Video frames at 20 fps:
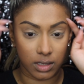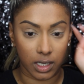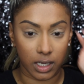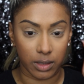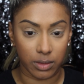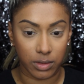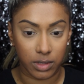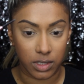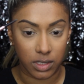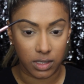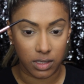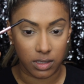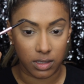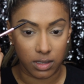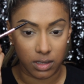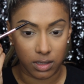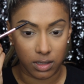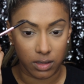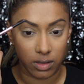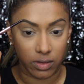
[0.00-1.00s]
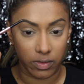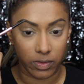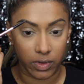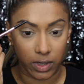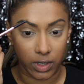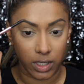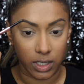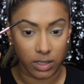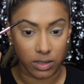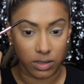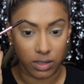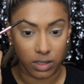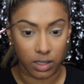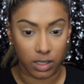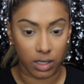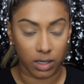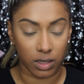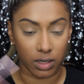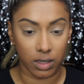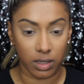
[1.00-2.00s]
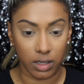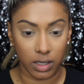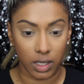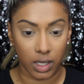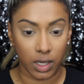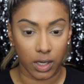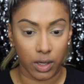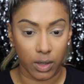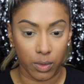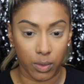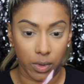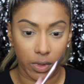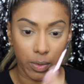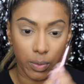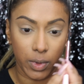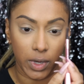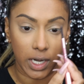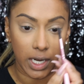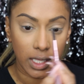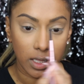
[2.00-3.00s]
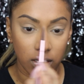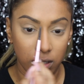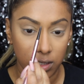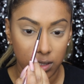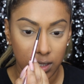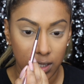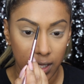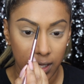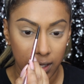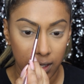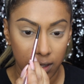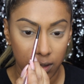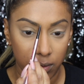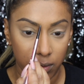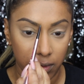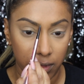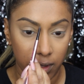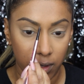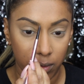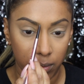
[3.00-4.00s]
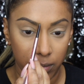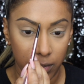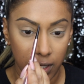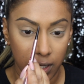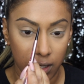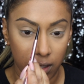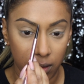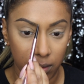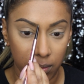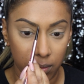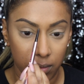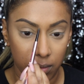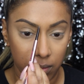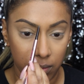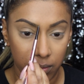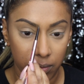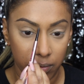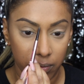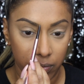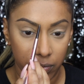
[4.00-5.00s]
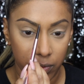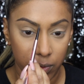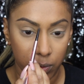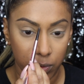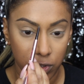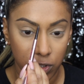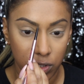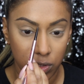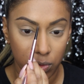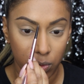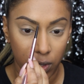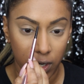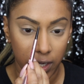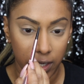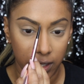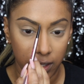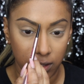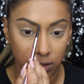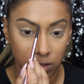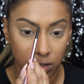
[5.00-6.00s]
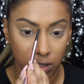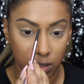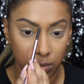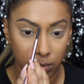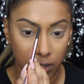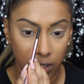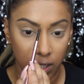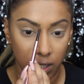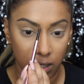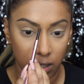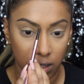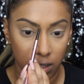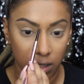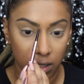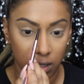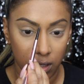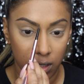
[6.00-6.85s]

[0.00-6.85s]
I was very insecure with what I looked like without makeup, which is why it took me